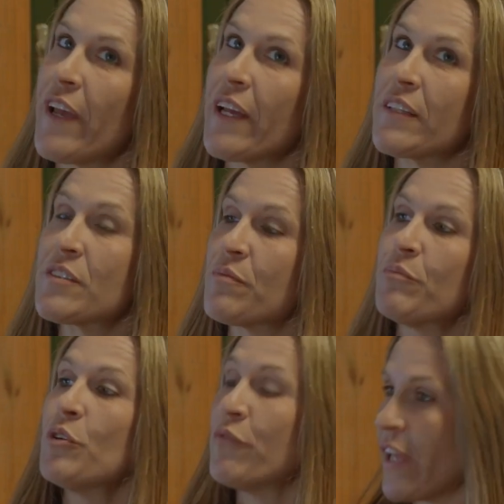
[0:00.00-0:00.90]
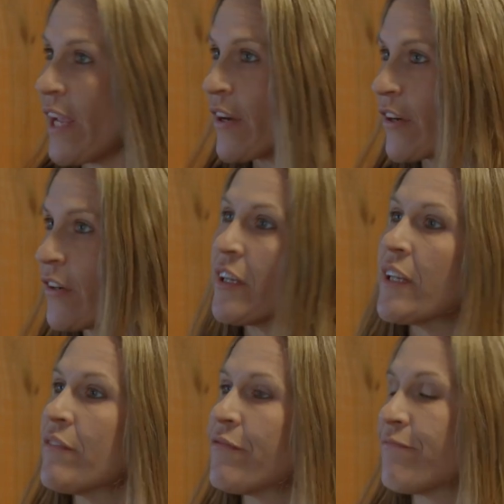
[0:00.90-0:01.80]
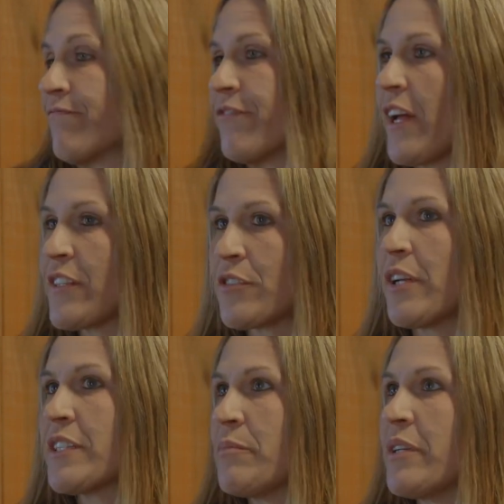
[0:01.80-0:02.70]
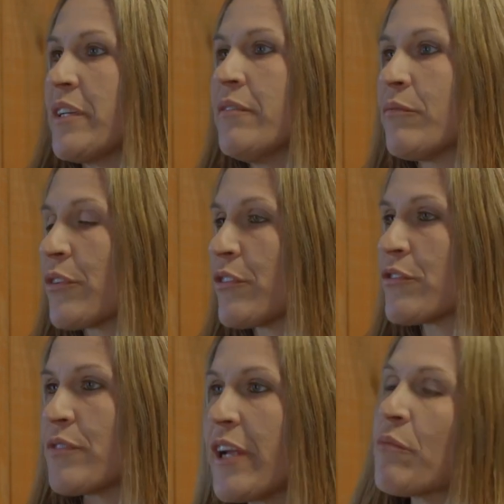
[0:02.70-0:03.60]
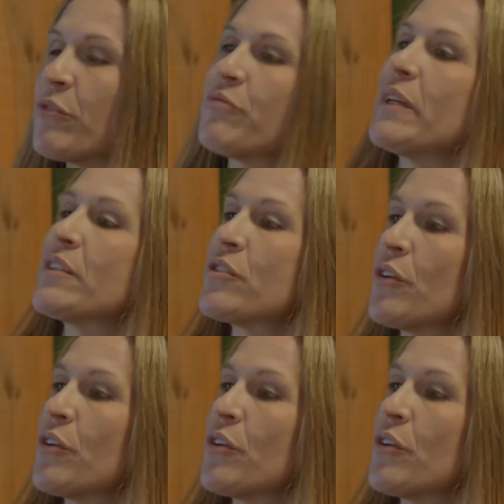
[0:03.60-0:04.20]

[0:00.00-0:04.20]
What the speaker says: fans move the air, and flies don't like to be where there's air movement.